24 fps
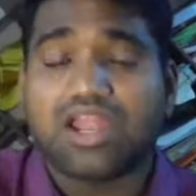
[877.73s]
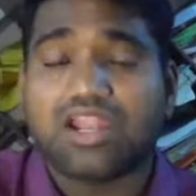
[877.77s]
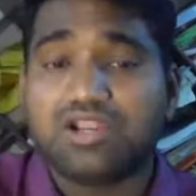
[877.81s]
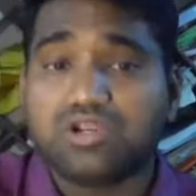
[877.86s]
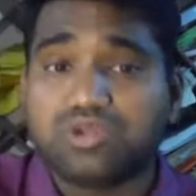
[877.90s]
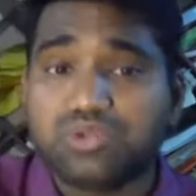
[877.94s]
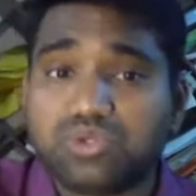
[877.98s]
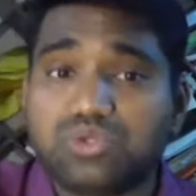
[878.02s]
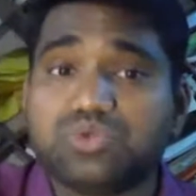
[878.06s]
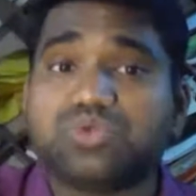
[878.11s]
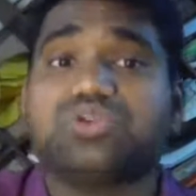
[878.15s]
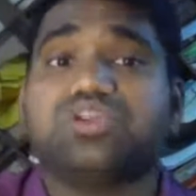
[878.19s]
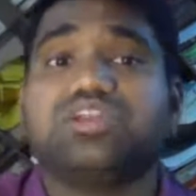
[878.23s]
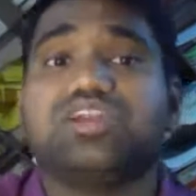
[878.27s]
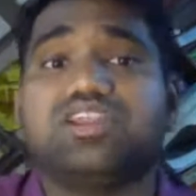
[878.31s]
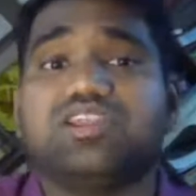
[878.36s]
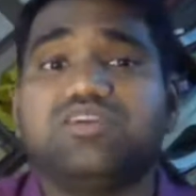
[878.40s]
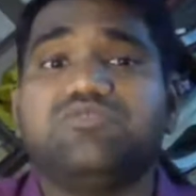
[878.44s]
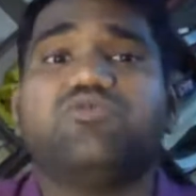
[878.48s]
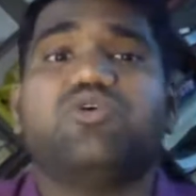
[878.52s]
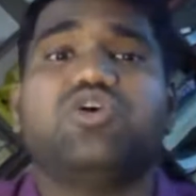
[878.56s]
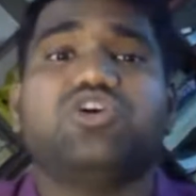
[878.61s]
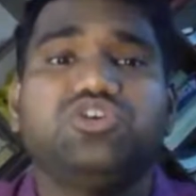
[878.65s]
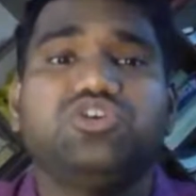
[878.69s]
and do you
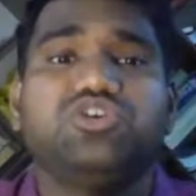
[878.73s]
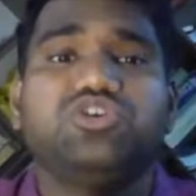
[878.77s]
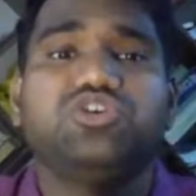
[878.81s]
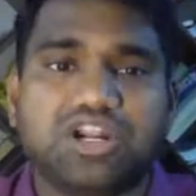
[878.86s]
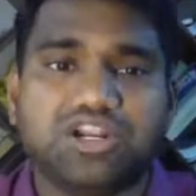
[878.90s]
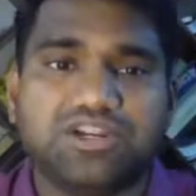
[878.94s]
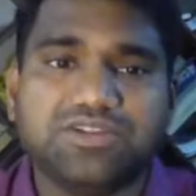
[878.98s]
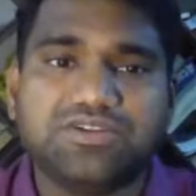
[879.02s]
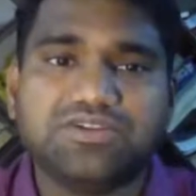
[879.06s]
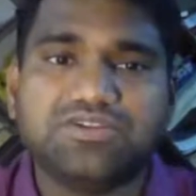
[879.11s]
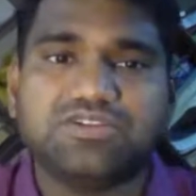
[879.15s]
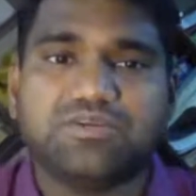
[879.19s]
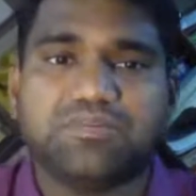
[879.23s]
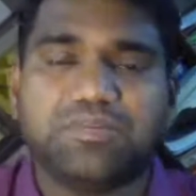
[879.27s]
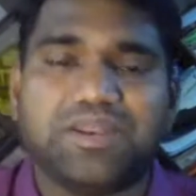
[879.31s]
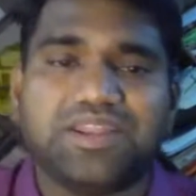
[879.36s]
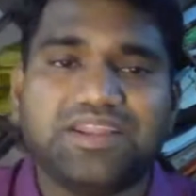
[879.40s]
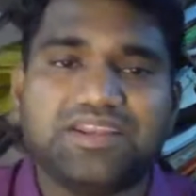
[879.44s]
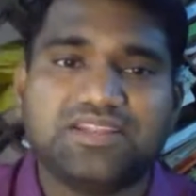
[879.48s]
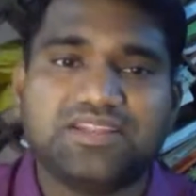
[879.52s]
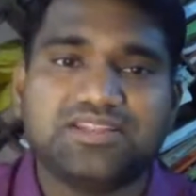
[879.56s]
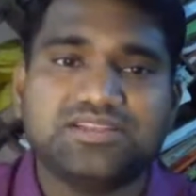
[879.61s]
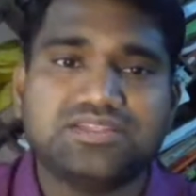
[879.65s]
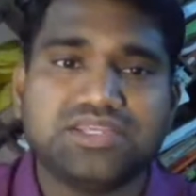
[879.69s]
really want to continue the
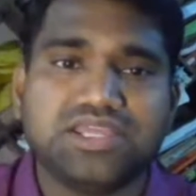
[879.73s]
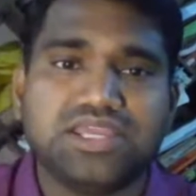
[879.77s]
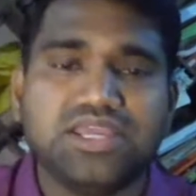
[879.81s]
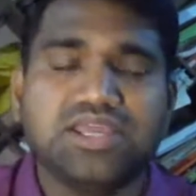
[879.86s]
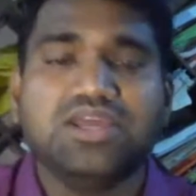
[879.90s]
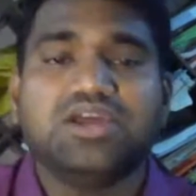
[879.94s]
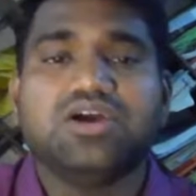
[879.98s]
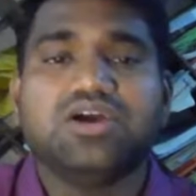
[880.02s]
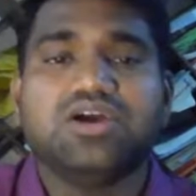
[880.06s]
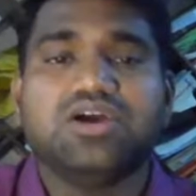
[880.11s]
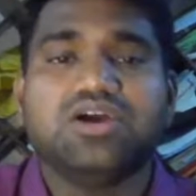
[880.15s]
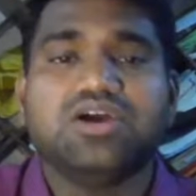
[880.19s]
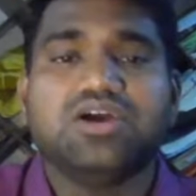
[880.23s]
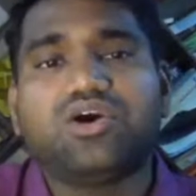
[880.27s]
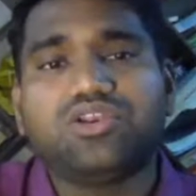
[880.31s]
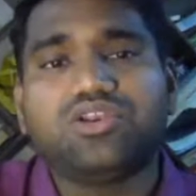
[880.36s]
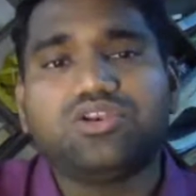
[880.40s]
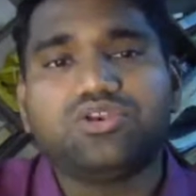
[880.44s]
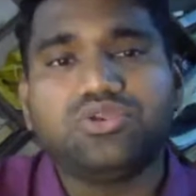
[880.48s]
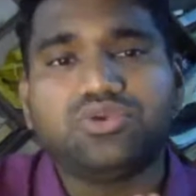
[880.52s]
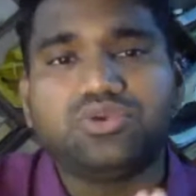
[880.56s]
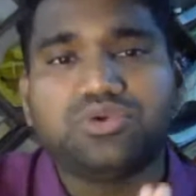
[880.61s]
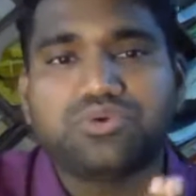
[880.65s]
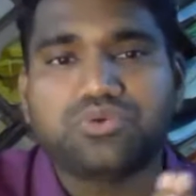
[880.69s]
pregnancy
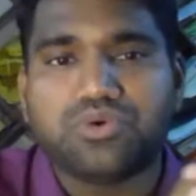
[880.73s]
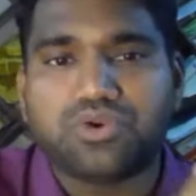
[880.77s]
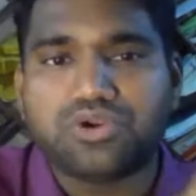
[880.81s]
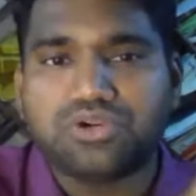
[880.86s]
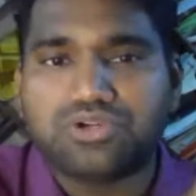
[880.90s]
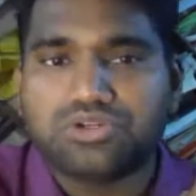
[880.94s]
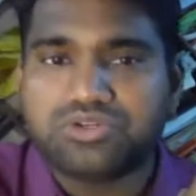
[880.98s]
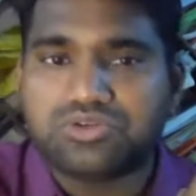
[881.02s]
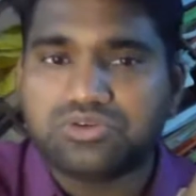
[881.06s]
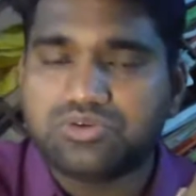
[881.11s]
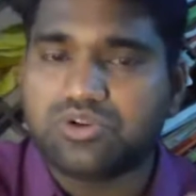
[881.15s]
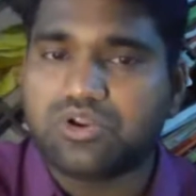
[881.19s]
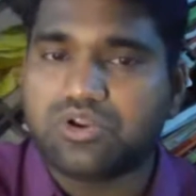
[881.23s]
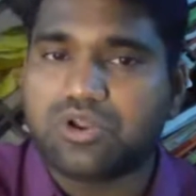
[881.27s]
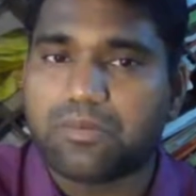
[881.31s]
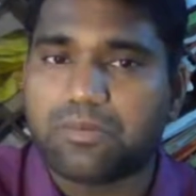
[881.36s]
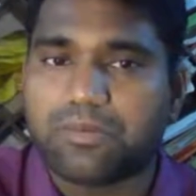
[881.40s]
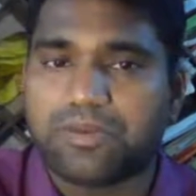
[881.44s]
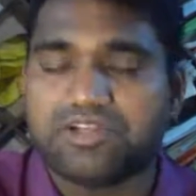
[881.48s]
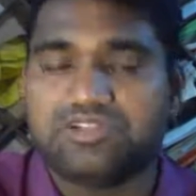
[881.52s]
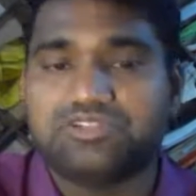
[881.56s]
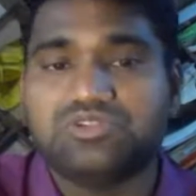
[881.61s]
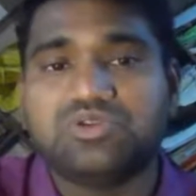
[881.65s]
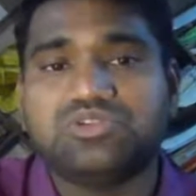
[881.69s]
or do you want to
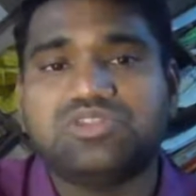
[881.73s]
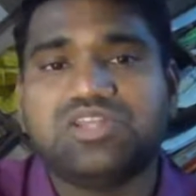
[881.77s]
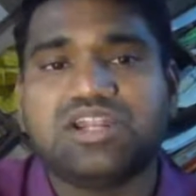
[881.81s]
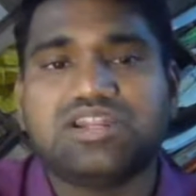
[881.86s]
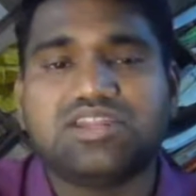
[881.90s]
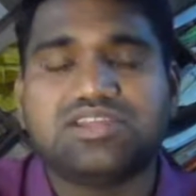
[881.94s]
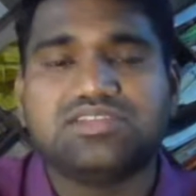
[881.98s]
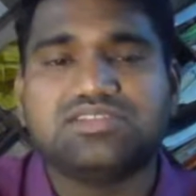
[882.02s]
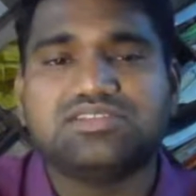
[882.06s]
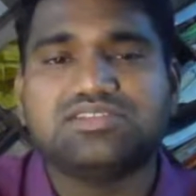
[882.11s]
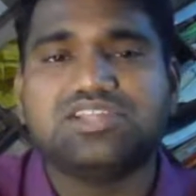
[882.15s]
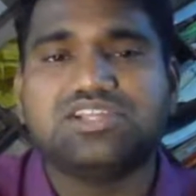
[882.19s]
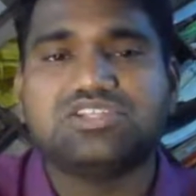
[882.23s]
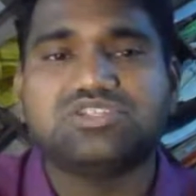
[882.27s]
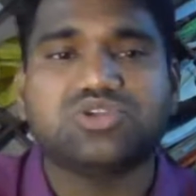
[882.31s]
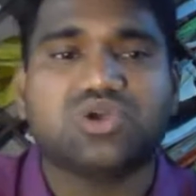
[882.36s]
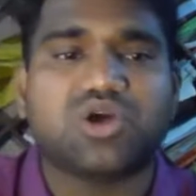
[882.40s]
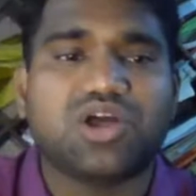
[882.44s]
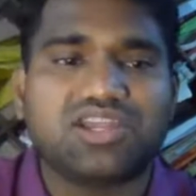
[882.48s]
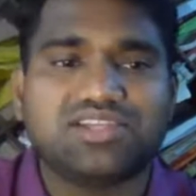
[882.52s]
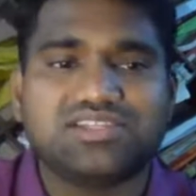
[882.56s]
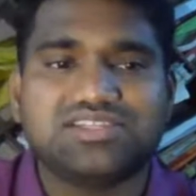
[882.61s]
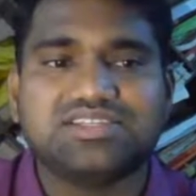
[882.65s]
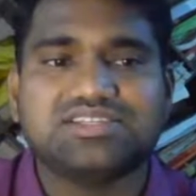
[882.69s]
drop it? So that is, the
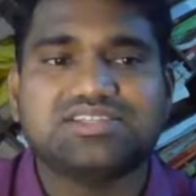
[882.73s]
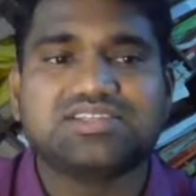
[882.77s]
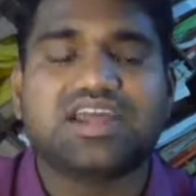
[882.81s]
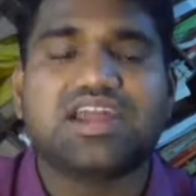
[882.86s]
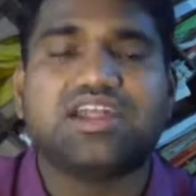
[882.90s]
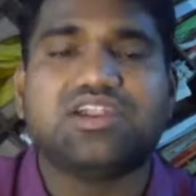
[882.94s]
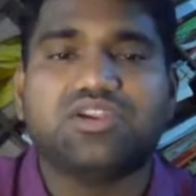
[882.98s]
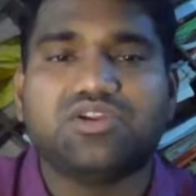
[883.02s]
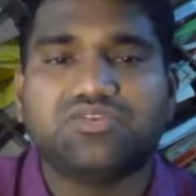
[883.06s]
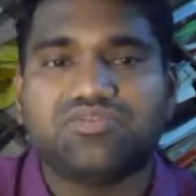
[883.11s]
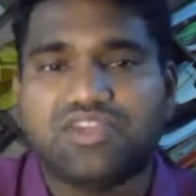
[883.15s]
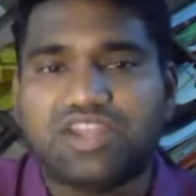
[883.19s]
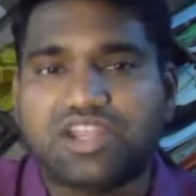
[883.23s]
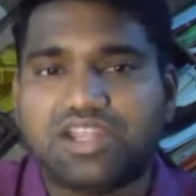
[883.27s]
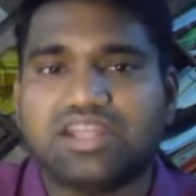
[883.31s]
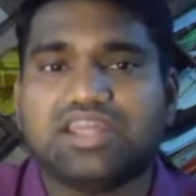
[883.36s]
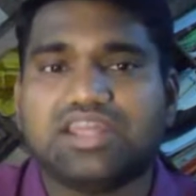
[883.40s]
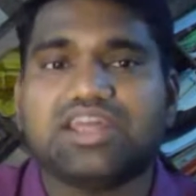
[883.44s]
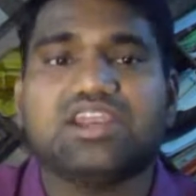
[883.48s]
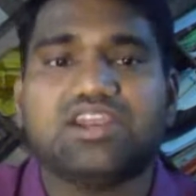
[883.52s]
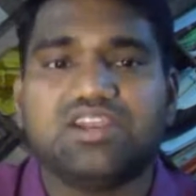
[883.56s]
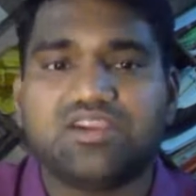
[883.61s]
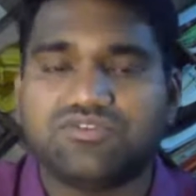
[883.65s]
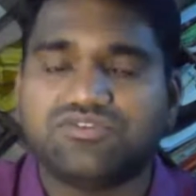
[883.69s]
choice is kind of
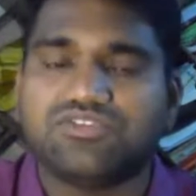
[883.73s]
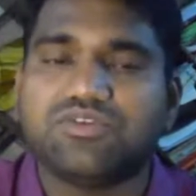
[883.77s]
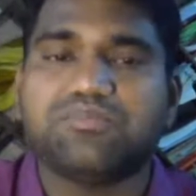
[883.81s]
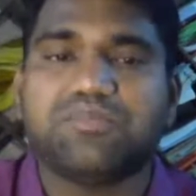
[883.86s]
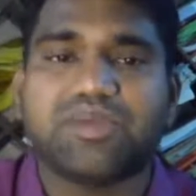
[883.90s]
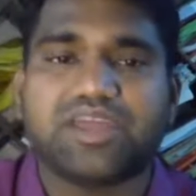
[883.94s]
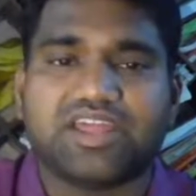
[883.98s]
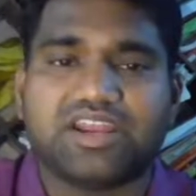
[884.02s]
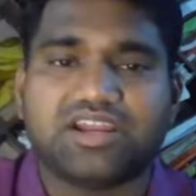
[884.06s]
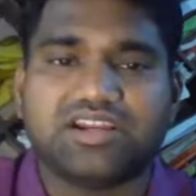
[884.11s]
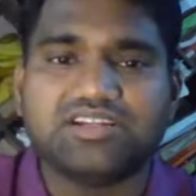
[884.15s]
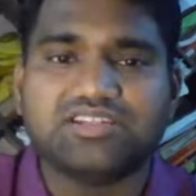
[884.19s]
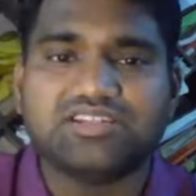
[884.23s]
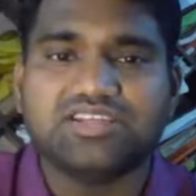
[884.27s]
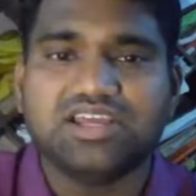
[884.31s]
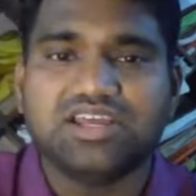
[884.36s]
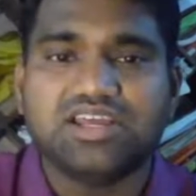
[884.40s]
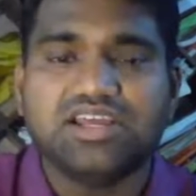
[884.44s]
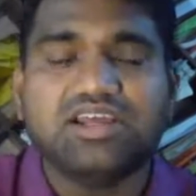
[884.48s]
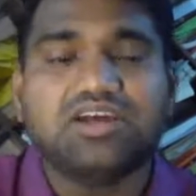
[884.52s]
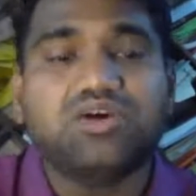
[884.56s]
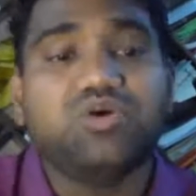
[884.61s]
entirely of the parents.